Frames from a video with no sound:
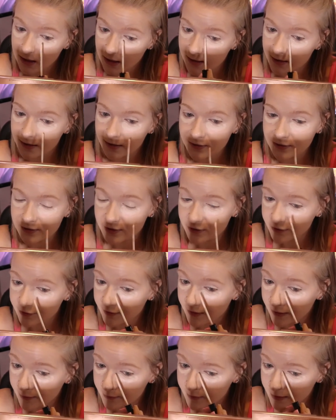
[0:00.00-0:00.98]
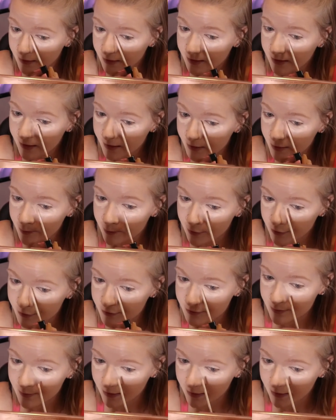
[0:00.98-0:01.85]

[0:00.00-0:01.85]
And I also found that it kind of burns